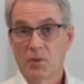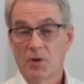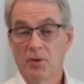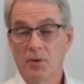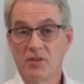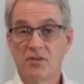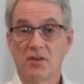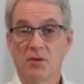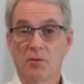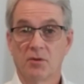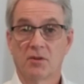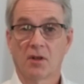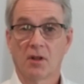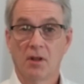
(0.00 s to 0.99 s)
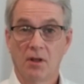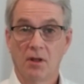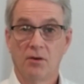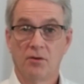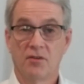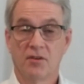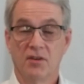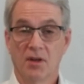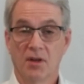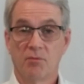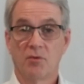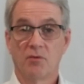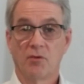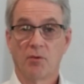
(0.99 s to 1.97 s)
Coincident with the close, the
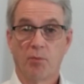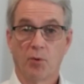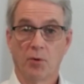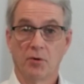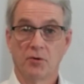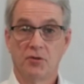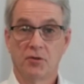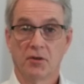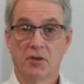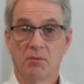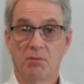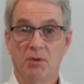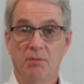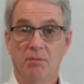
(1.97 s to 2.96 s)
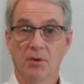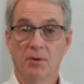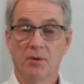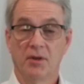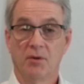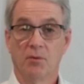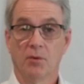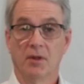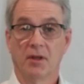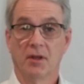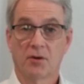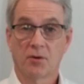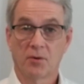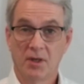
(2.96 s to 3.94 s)
number of reports you're be building will
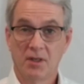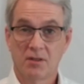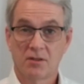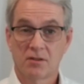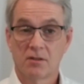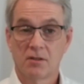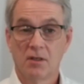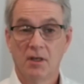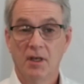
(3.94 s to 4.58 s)
increase,